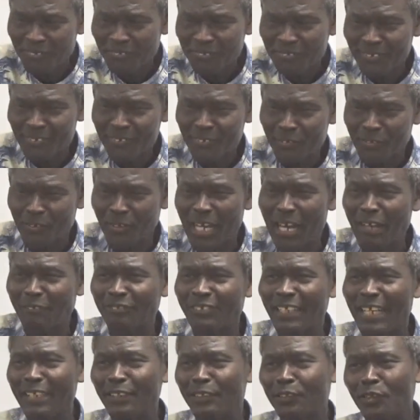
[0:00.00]
So
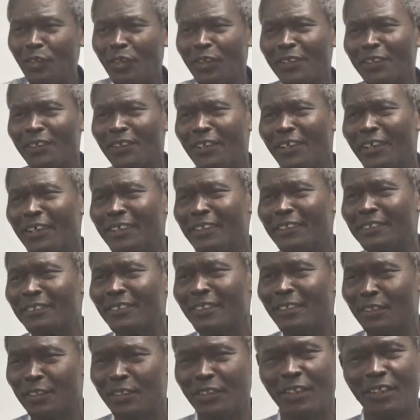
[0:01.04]
after he talking all his
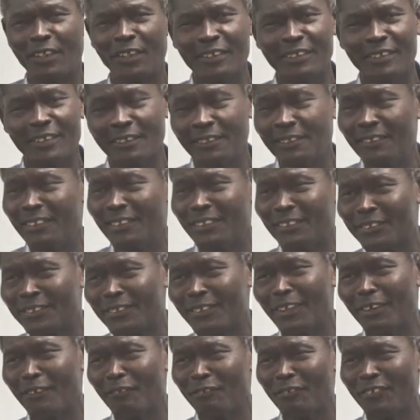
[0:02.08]
theology and
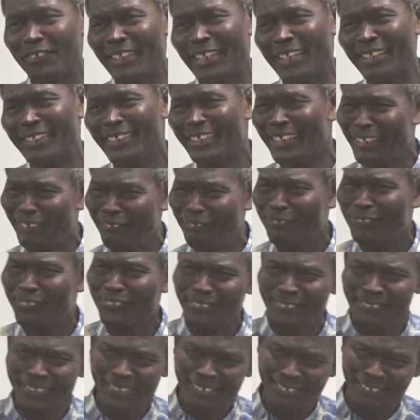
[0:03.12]
stuff, then he leave
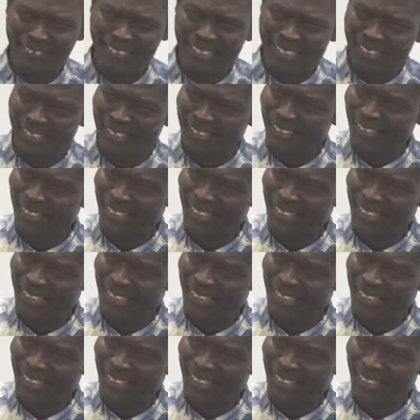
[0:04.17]
Jesus there.